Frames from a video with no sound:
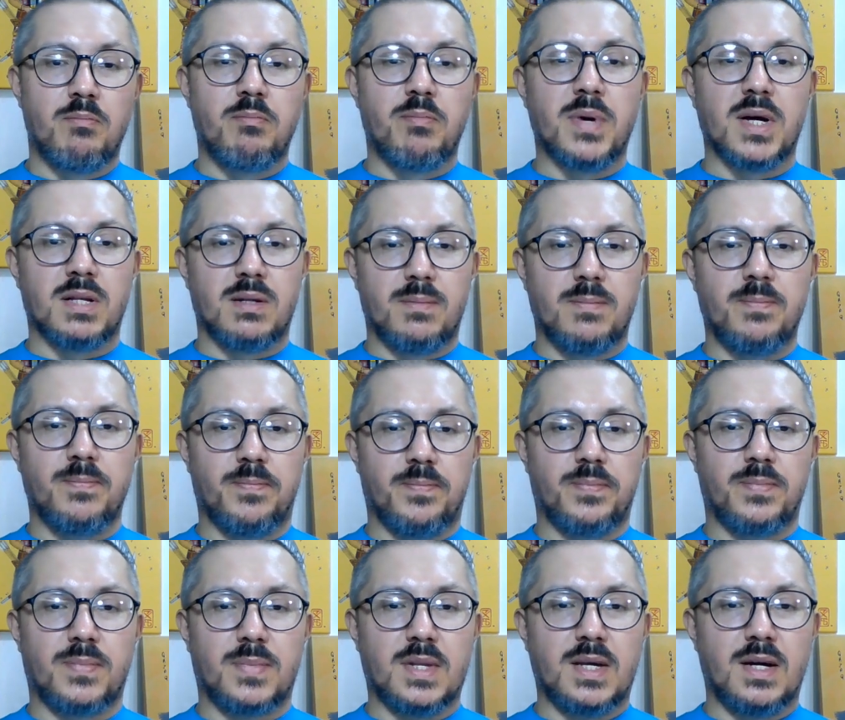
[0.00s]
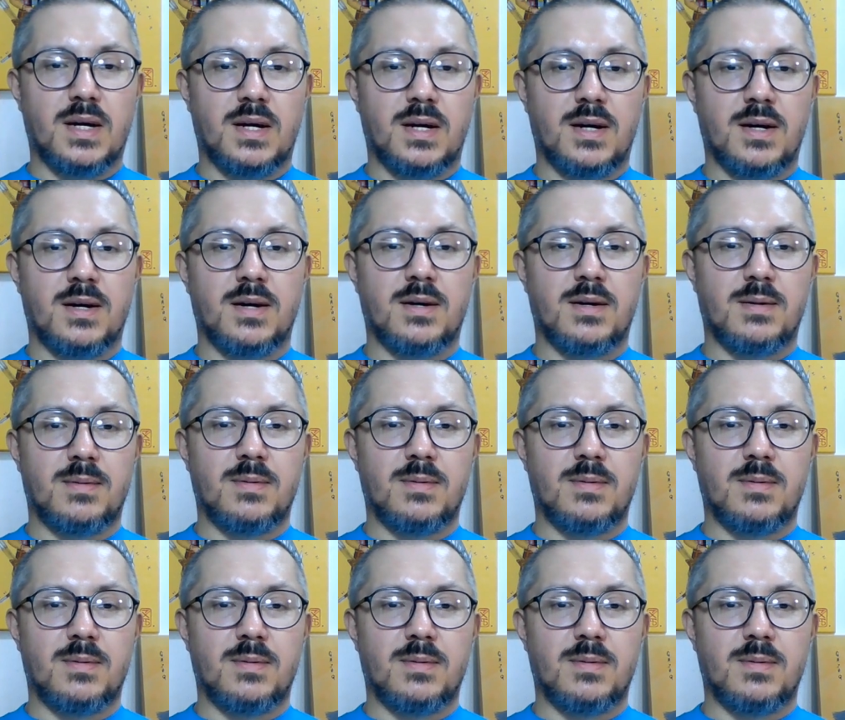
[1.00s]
but uh,